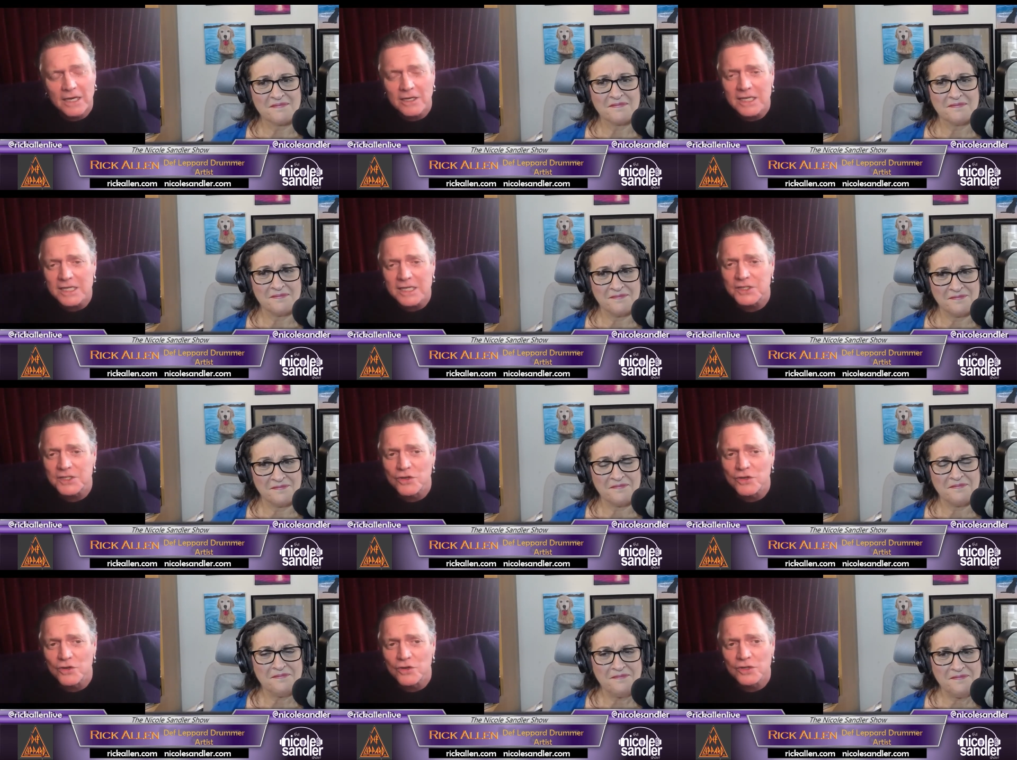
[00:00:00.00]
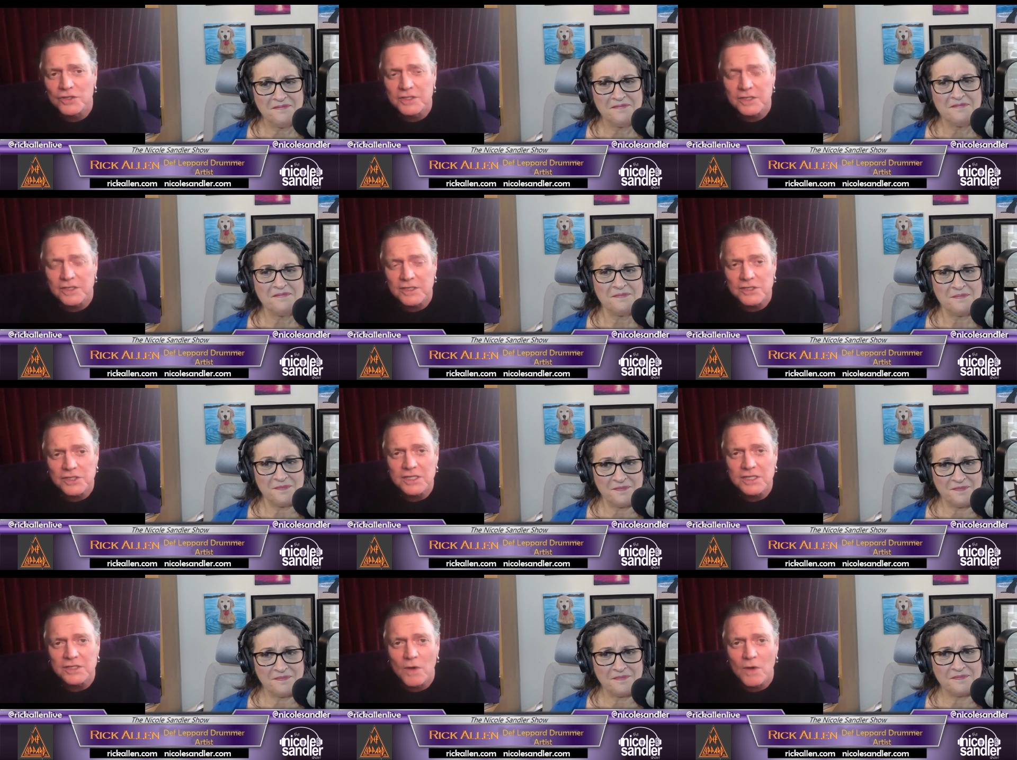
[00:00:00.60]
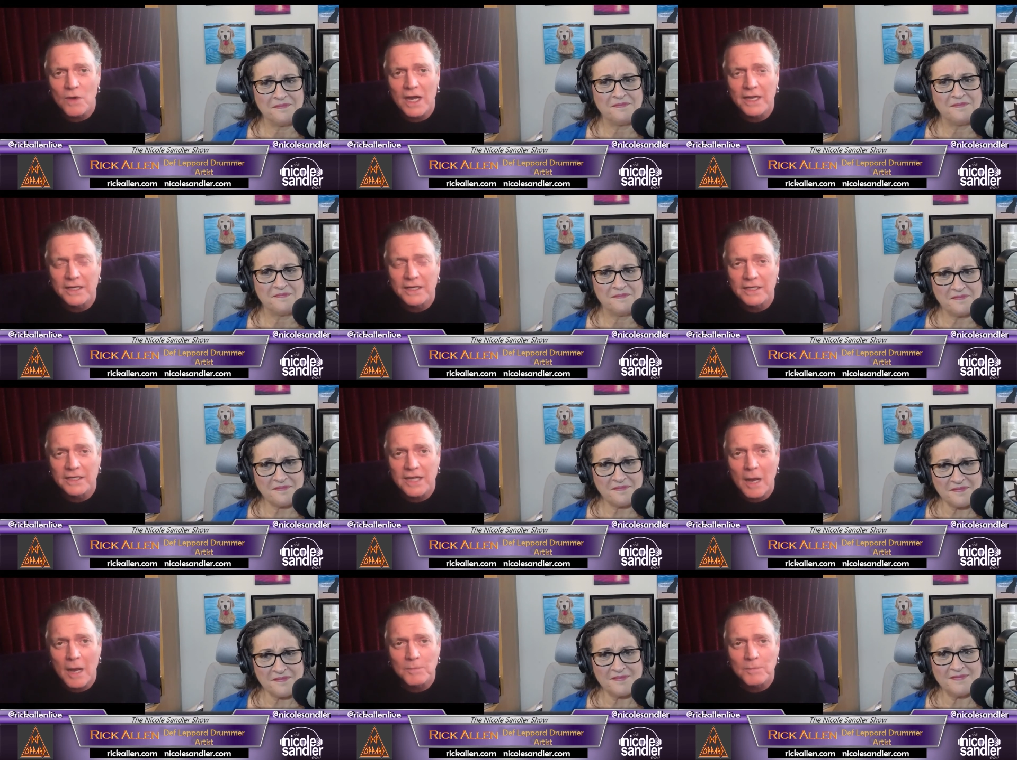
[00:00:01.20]
Speaker 1: daughter, she's quite an
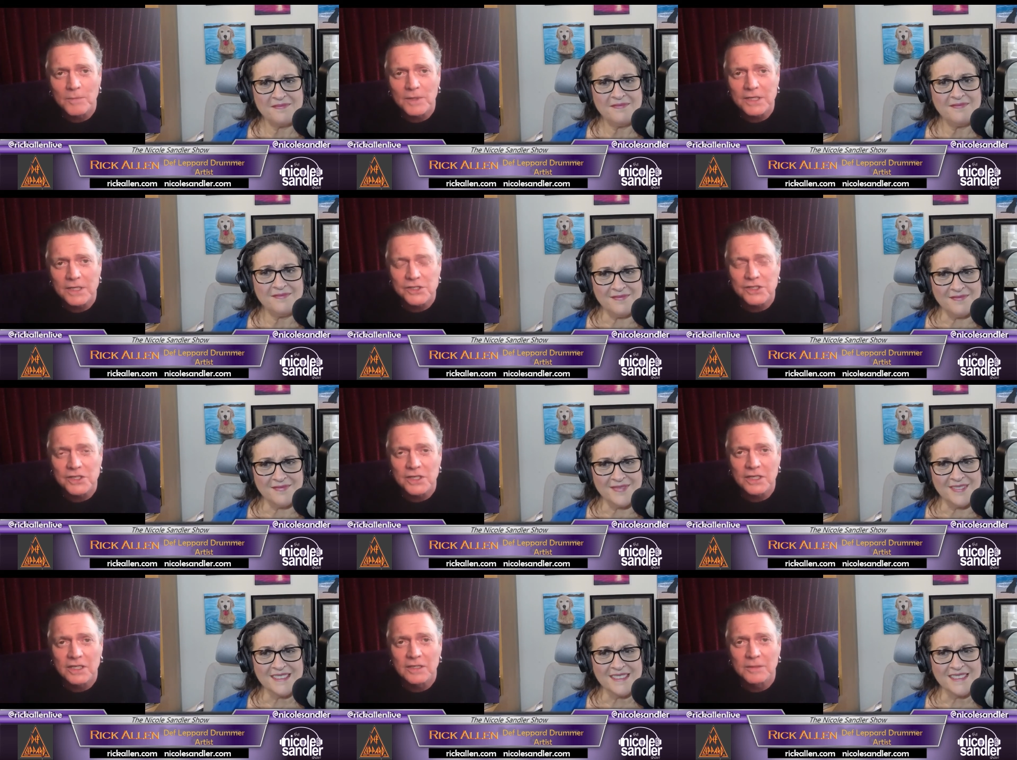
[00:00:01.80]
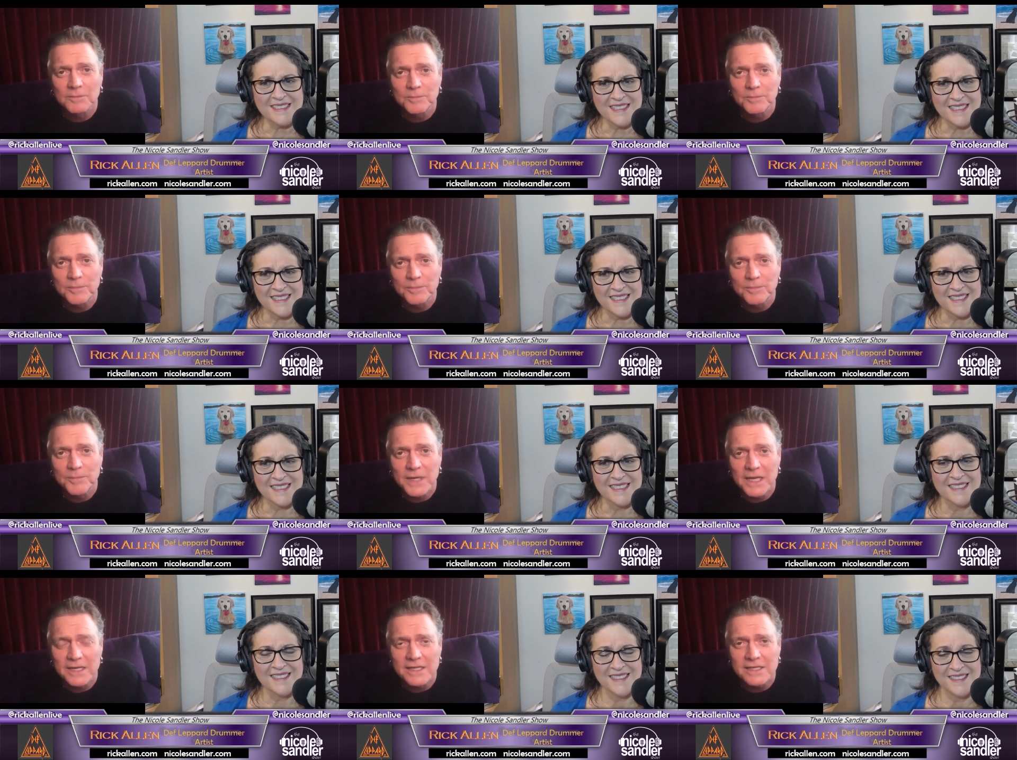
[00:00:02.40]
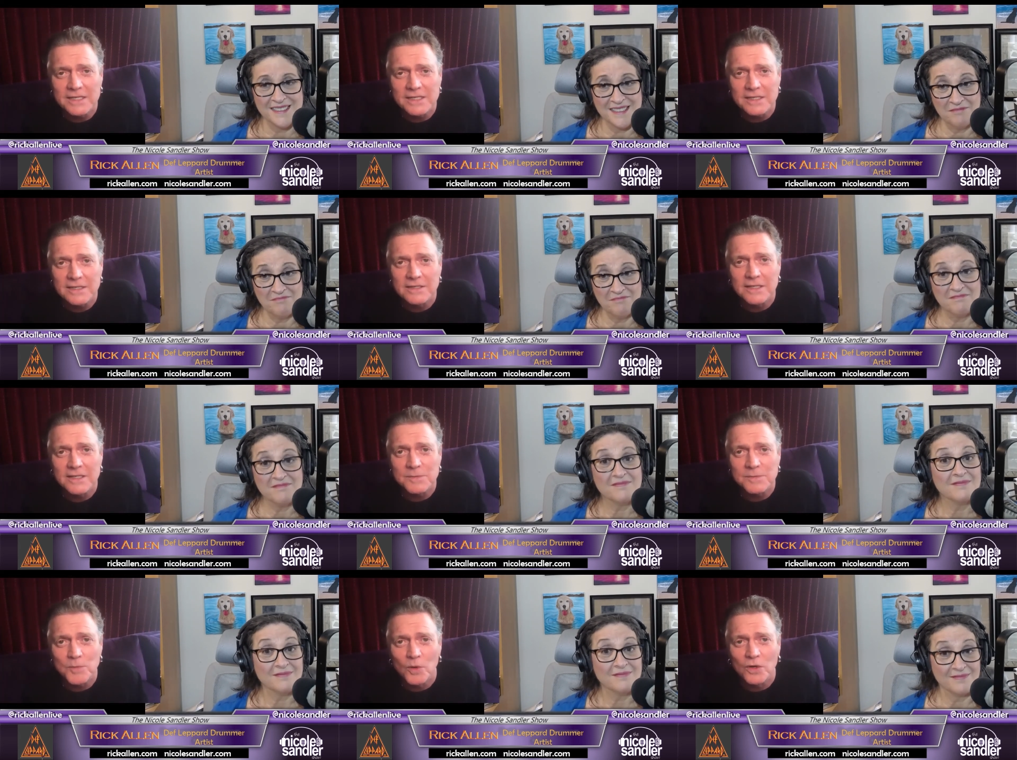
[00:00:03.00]
accomplished pianist at this
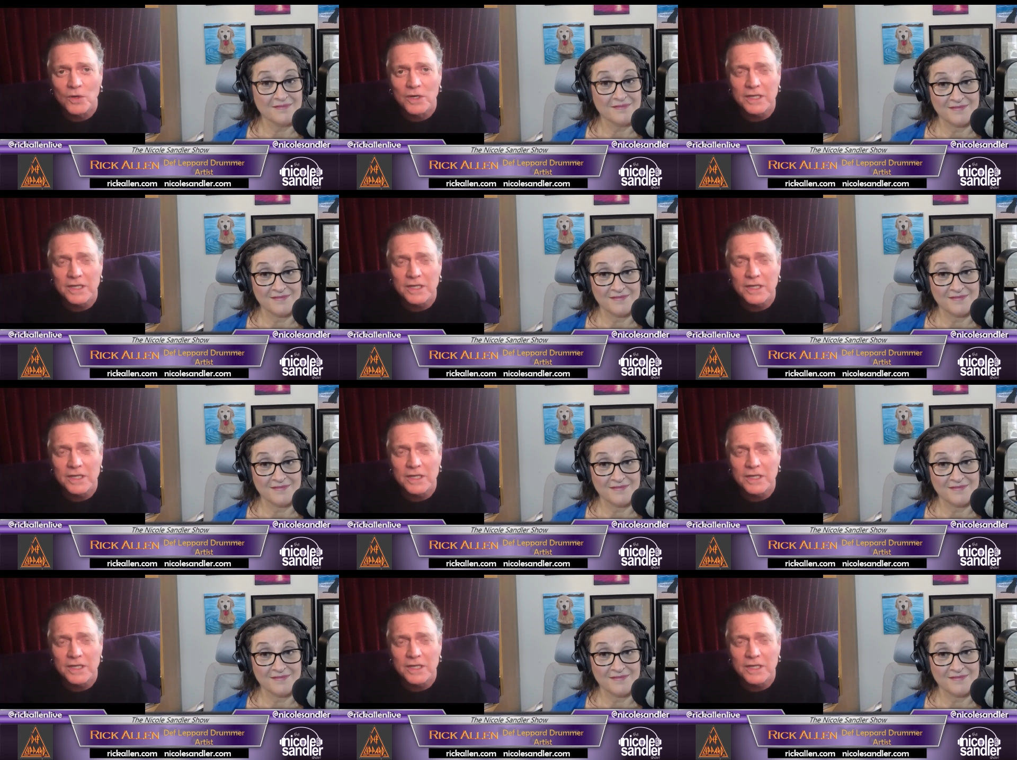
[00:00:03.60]
point.